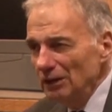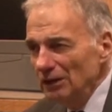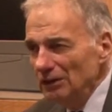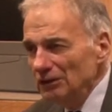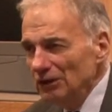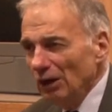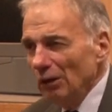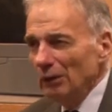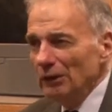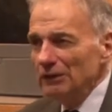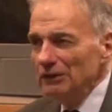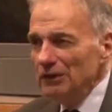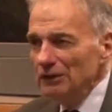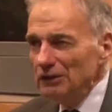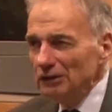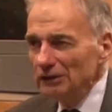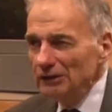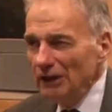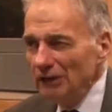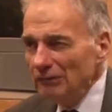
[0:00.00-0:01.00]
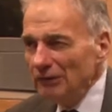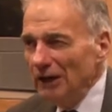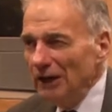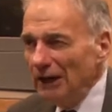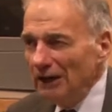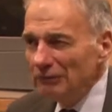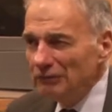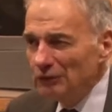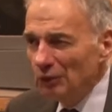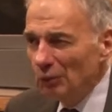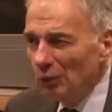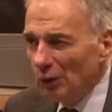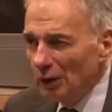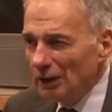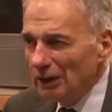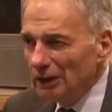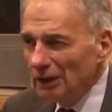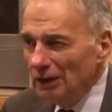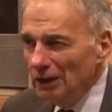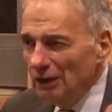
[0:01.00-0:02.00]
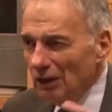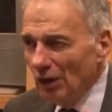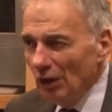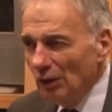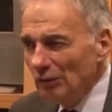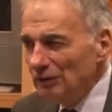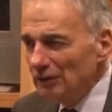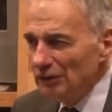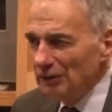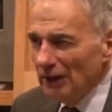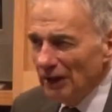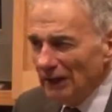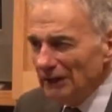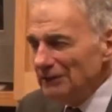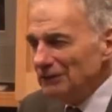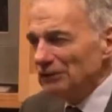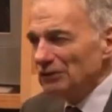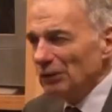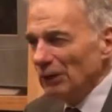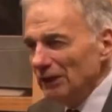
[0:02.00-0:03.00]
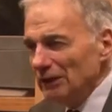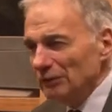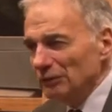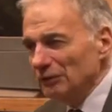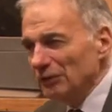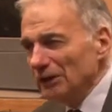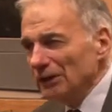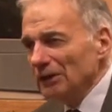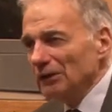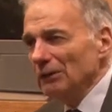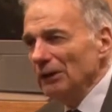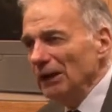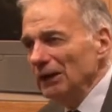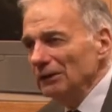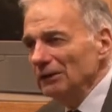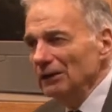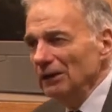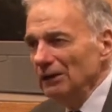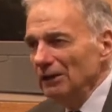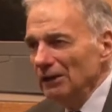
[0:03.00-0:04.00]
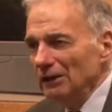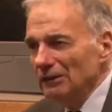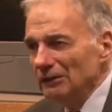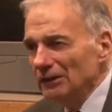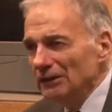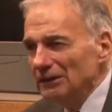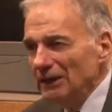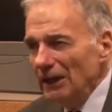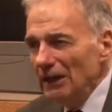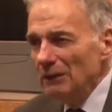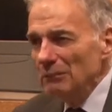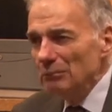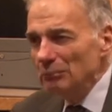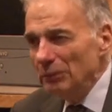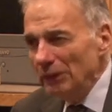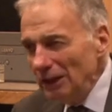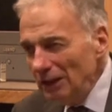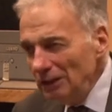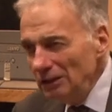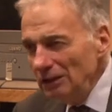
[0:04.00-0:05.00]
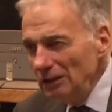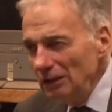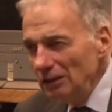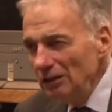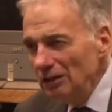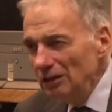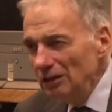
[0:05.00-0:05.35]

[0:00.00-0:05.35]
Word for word: knowing that you'll never have to work overnight trying to figure out the damn bill,